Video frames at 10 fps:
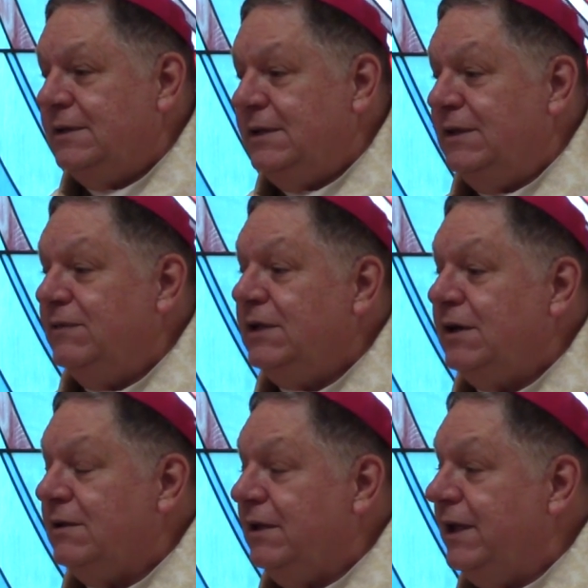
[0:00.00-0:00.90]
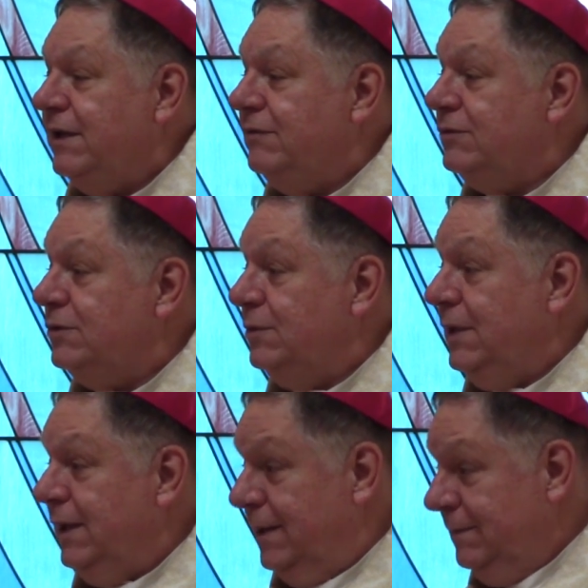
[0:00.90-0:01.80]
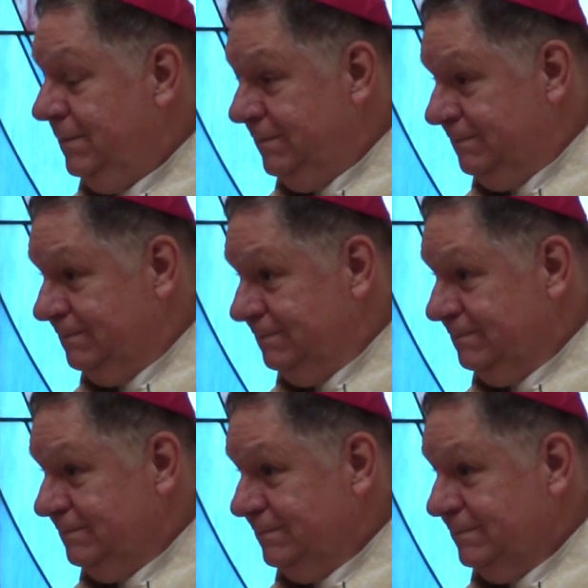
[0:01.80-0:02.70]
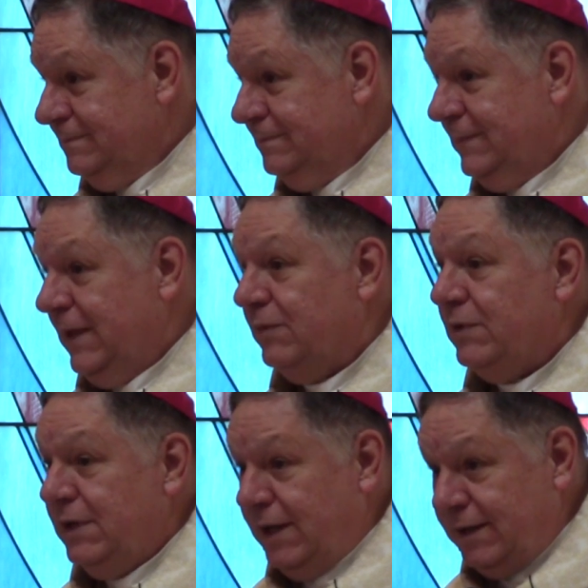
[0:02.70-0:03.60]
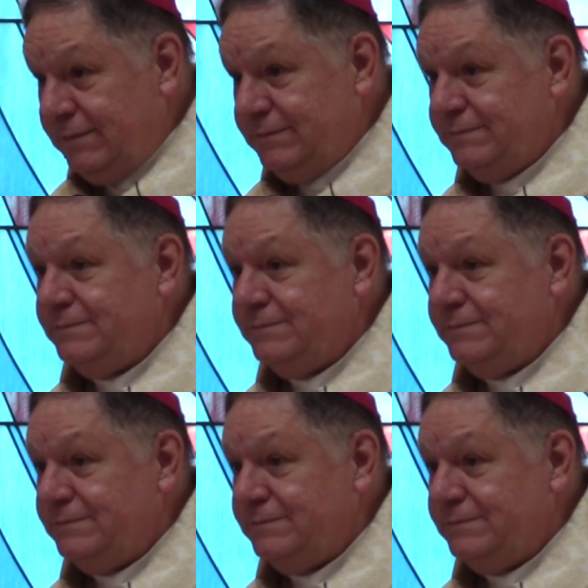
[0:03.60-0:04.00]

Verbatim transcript: Giving our lives to him every day